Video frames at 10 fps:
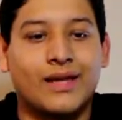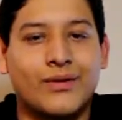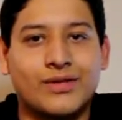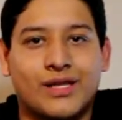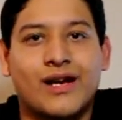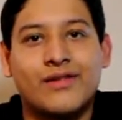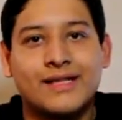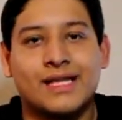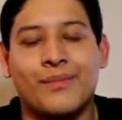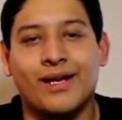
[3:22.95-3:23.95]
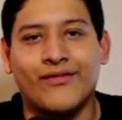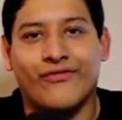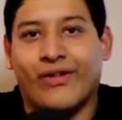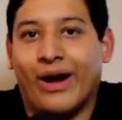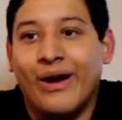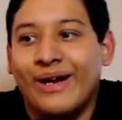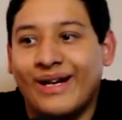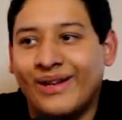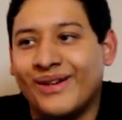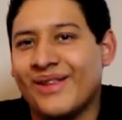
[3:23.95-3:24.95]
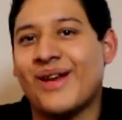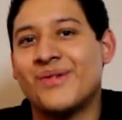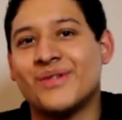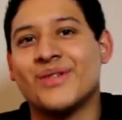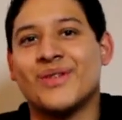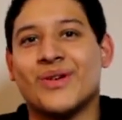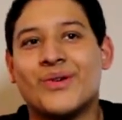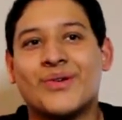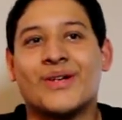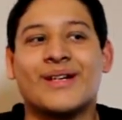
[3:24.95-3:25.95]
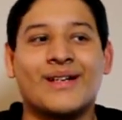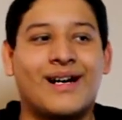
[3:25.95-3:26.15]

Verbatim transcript: There was a lot of things that made it very clear that it was a joke.